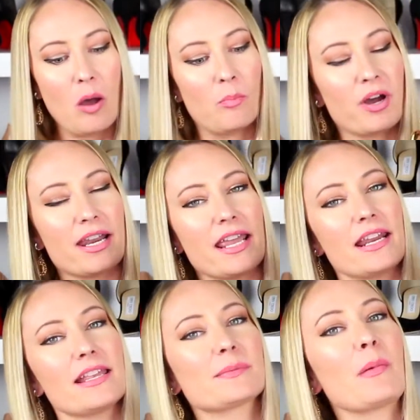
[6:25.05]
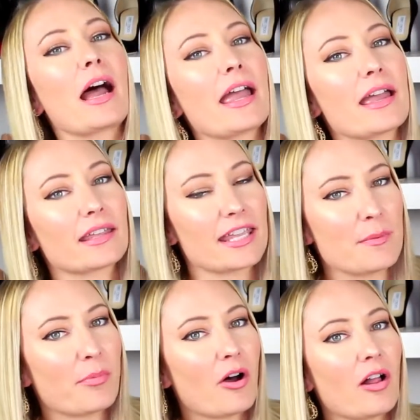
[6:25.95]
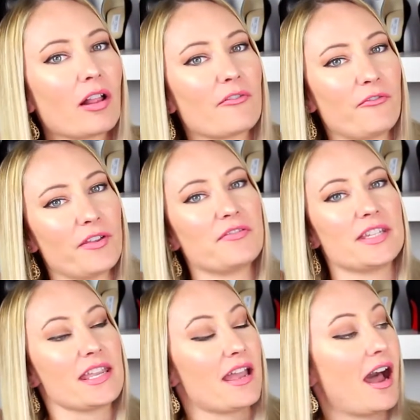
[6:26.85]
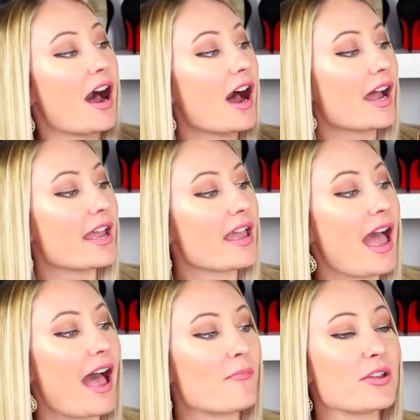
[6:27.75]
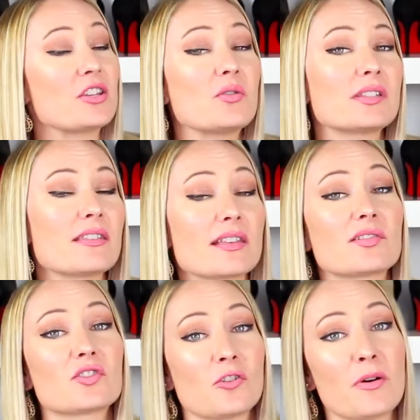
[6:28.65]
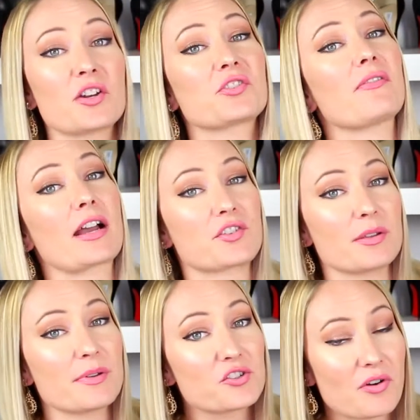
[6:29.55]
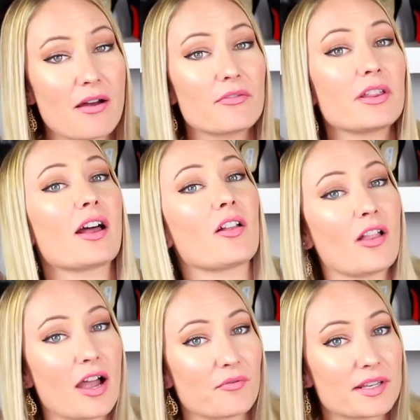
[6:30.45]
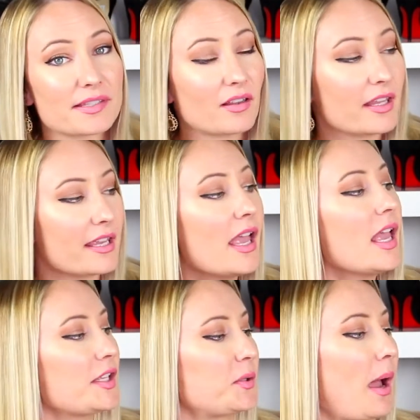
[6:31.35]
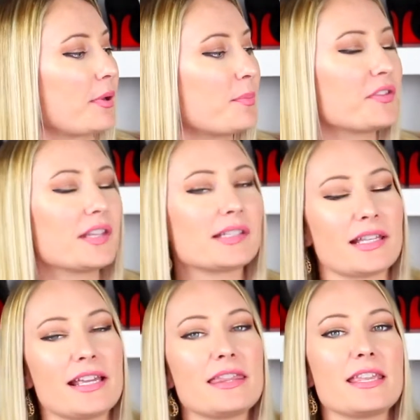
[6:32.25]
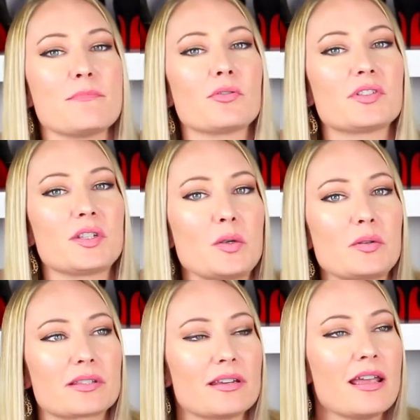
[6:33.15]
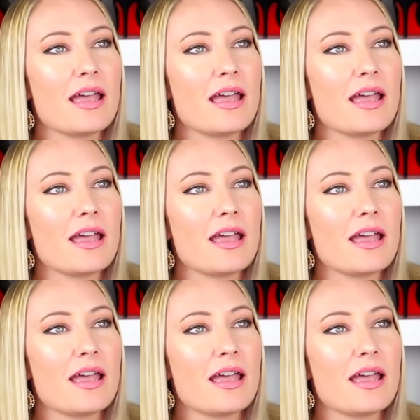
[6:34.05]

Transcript: but it is my Keep All 50. I have been using this so much. I've actually been traveling a lot recently. So I'm going to put this in the most used